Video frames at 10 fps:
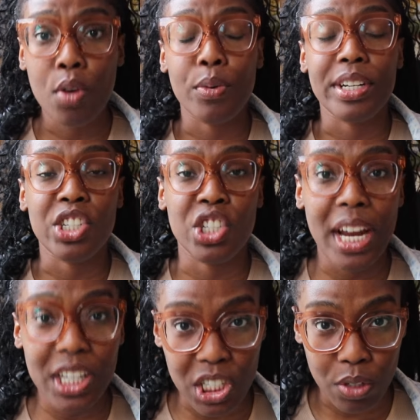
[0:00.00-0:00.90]

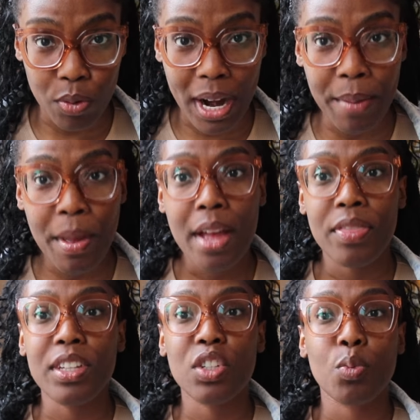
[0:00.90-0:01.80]
rejection, right?
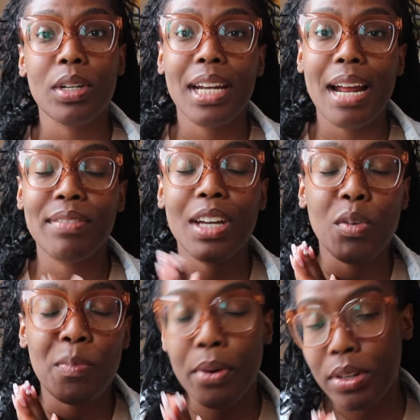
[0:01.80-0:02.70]
This is one that I've dealt
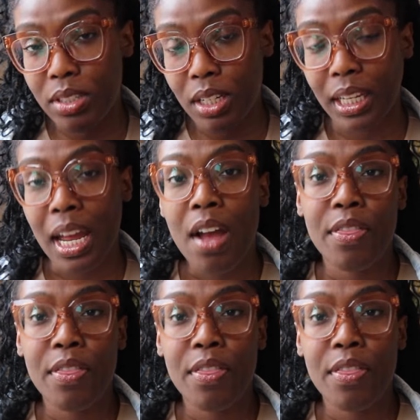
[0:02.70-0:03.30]
with personally.